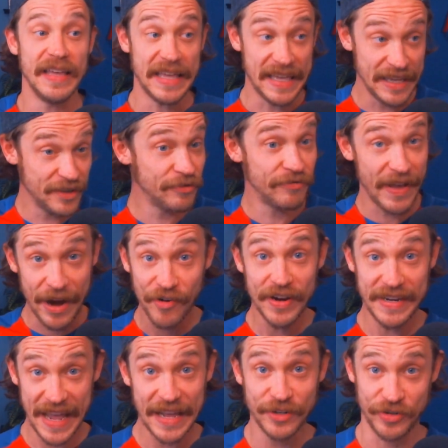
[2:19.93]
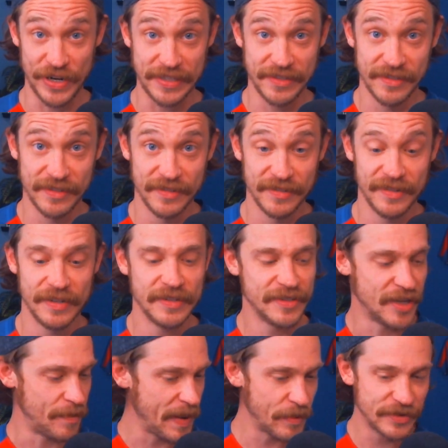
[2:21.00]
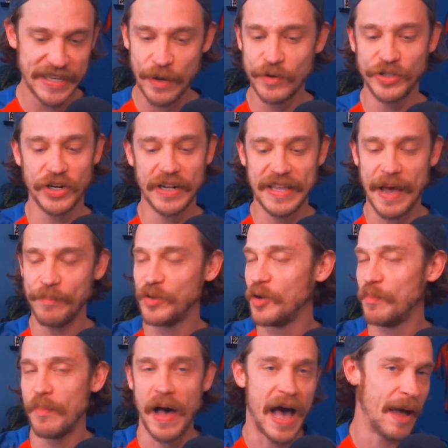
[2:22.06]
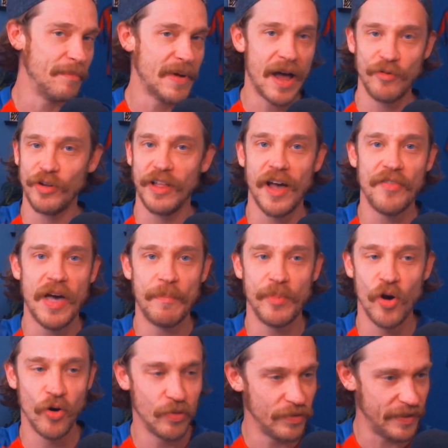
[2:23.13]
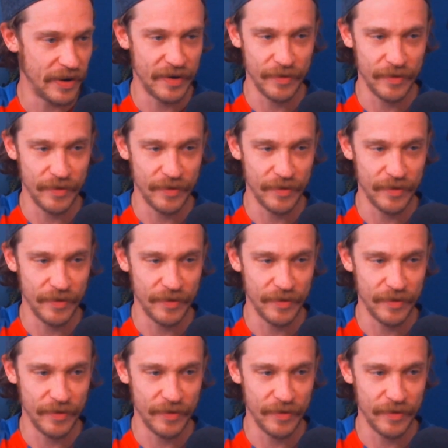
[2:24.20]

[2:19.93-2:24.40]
He's very dangerous. Some people say we should have kept him. I'm not really on that boat.